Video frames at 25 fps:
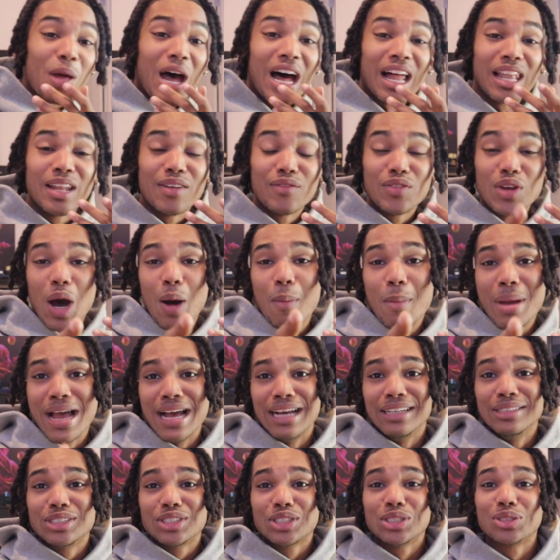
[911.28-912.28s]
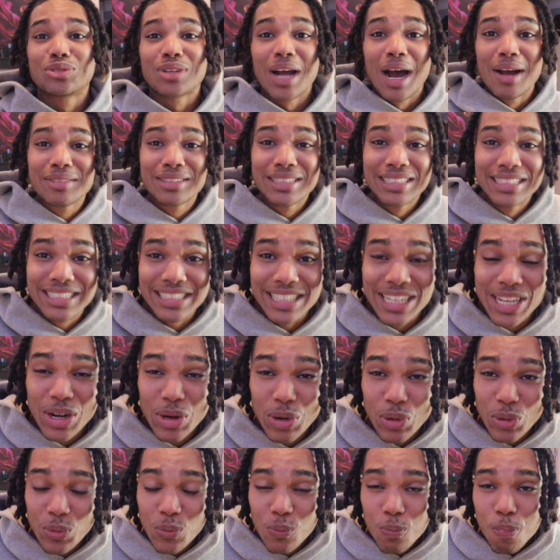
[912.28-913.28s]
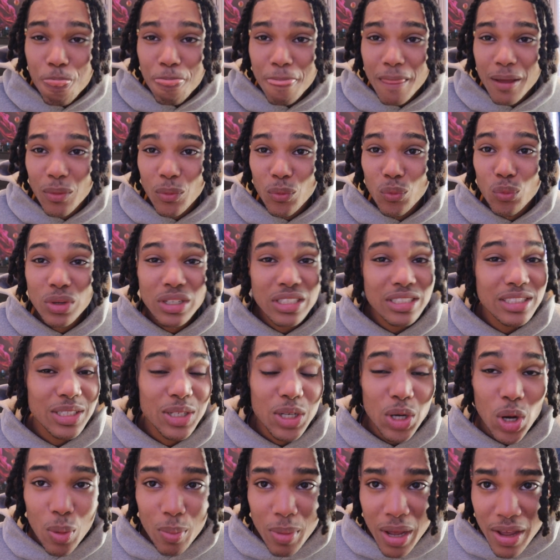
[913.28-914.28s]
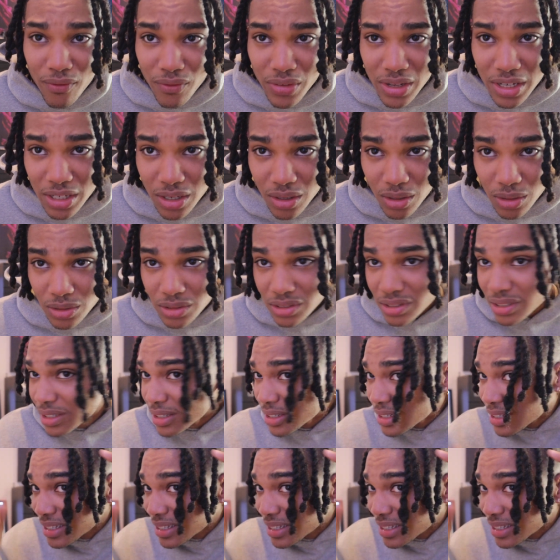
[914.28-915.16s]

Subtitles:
I love y'all, man. Subscribe to the channel. We still gonna make videos.